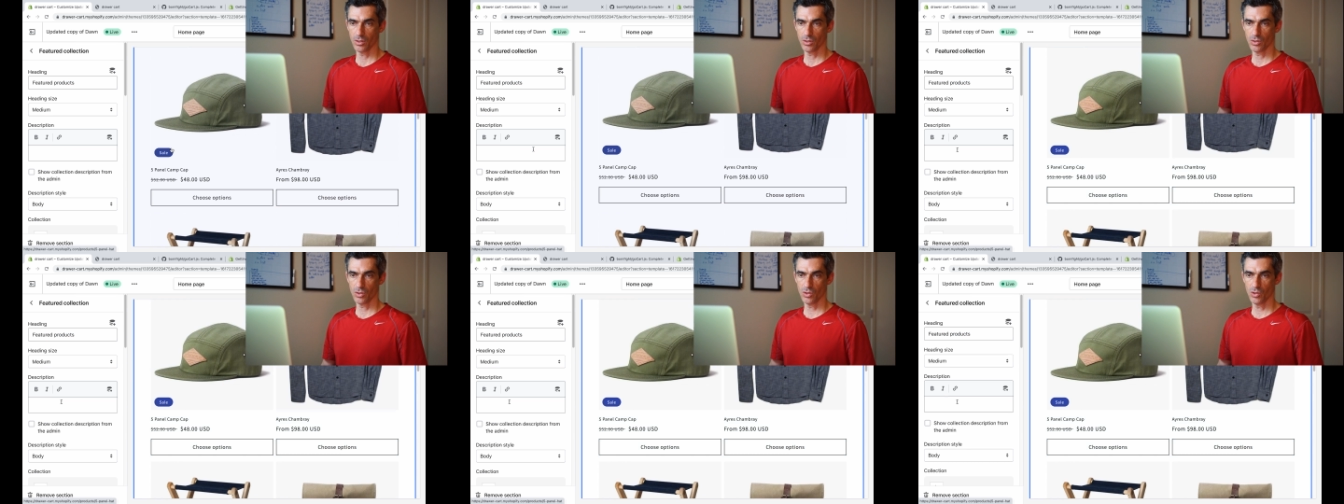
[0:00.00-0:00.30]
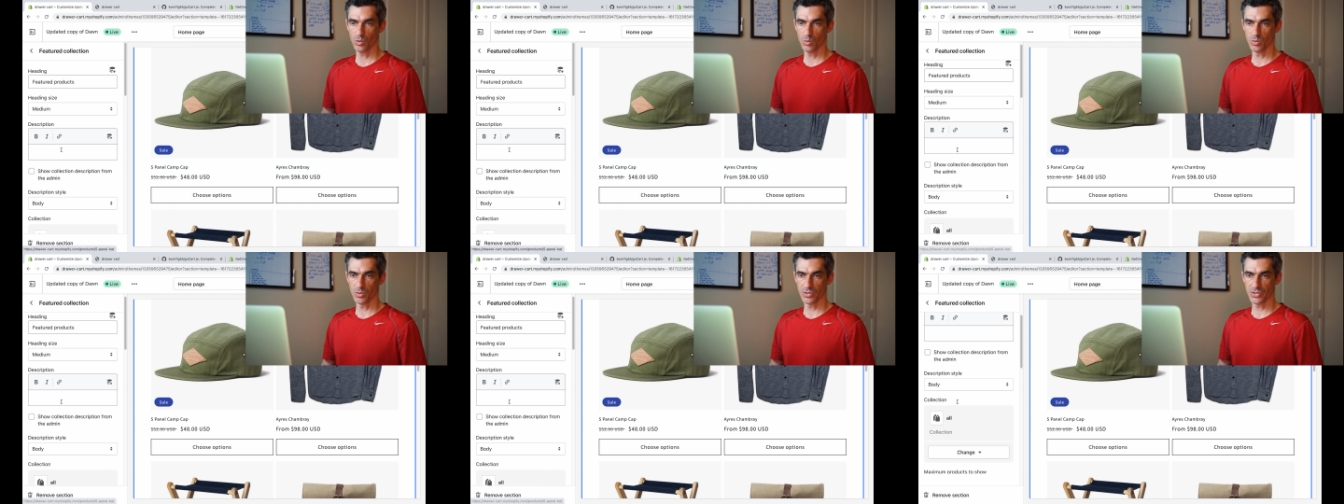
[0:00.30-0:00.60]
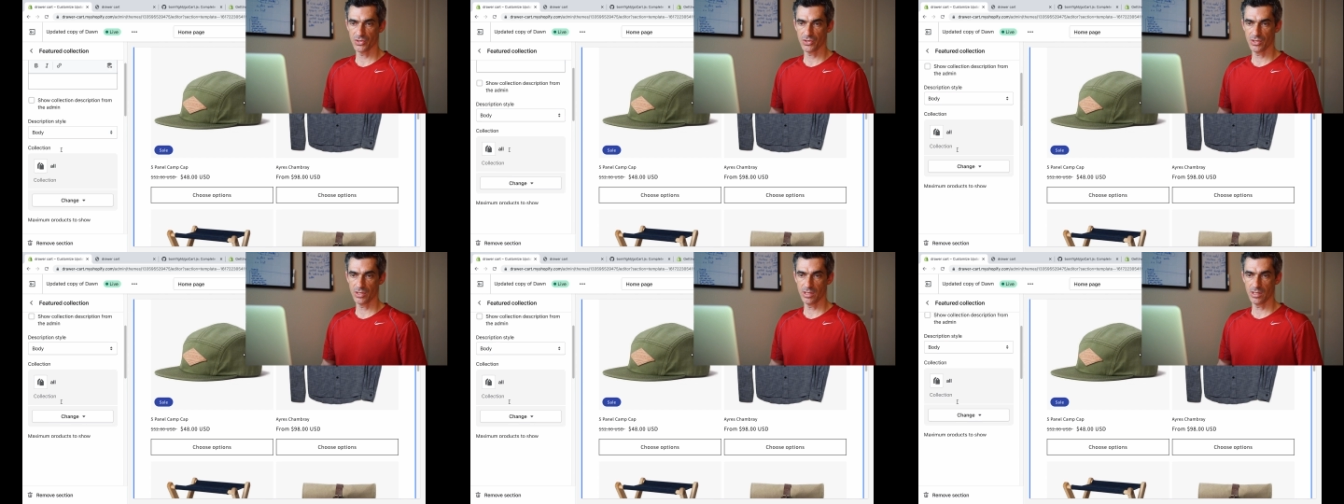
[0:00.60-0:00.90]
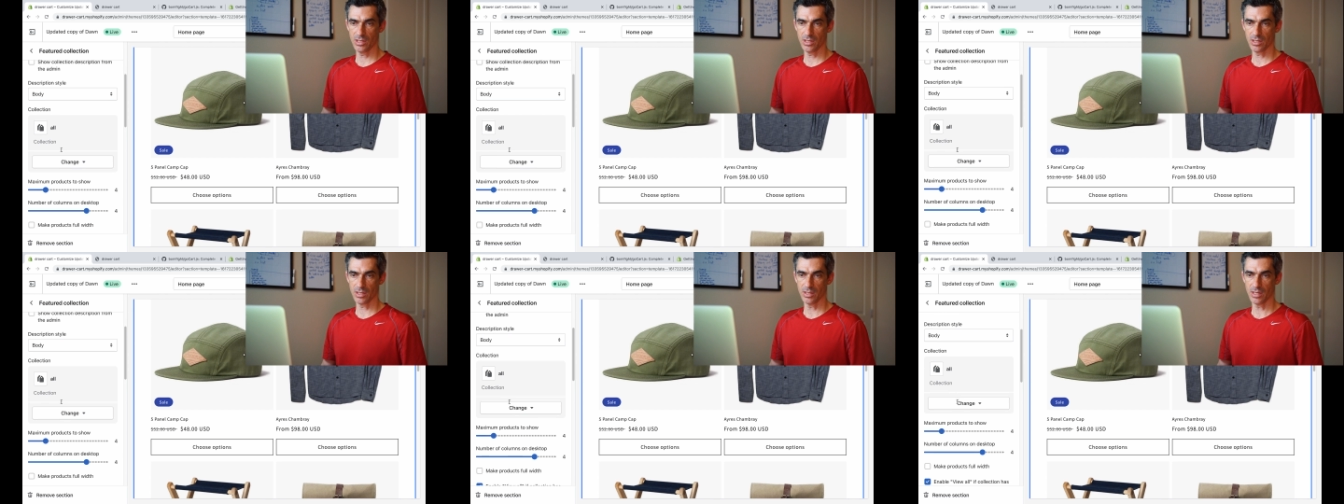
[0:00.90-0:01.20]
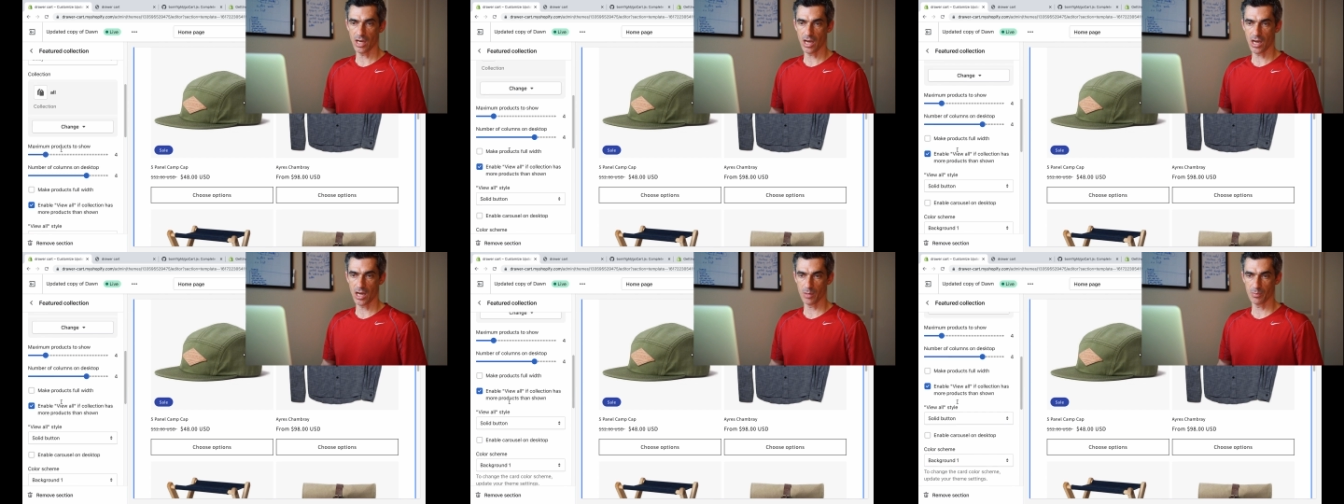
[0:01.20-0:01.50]
you will see an
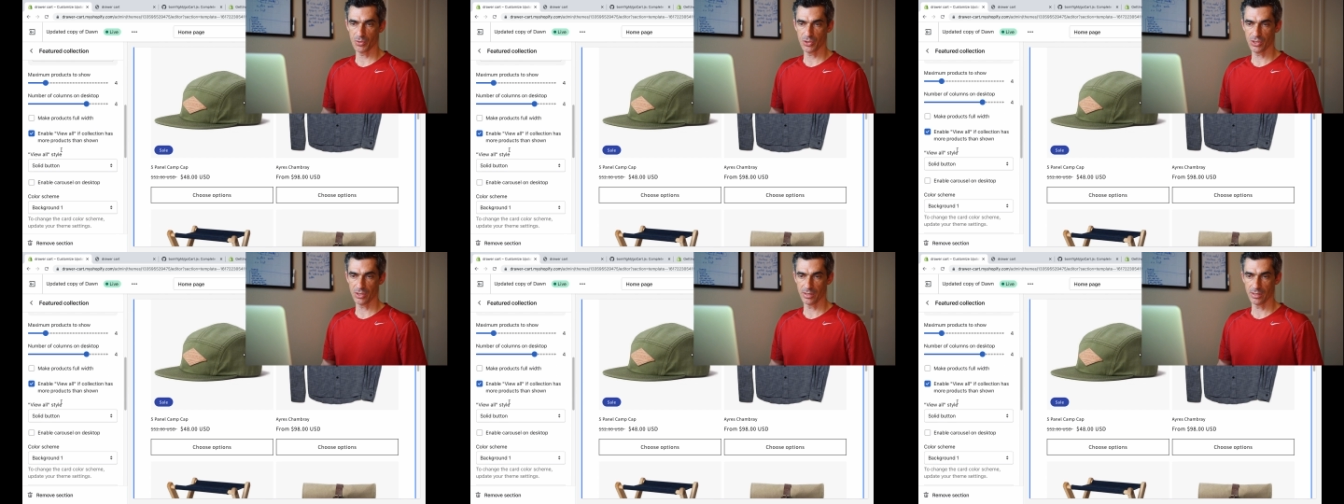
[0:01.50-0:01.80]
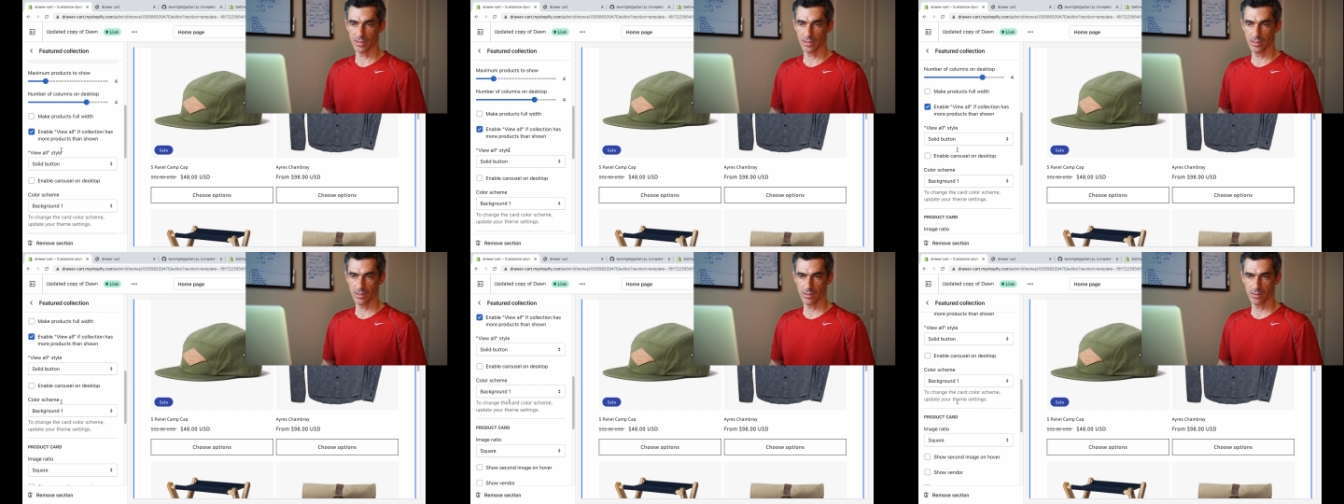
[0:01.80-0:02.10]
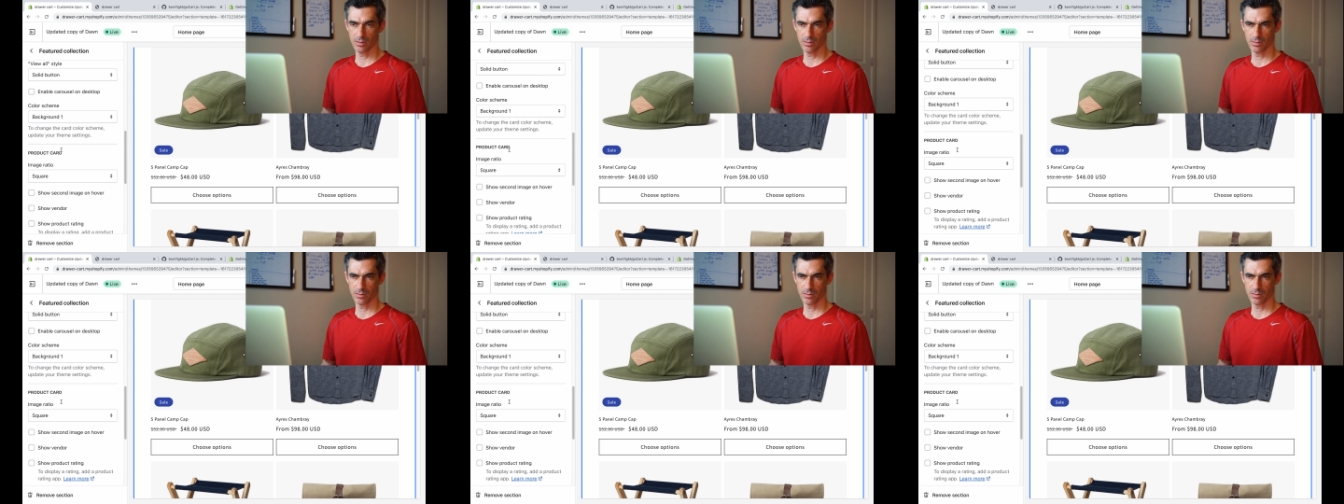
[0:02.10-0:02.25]
option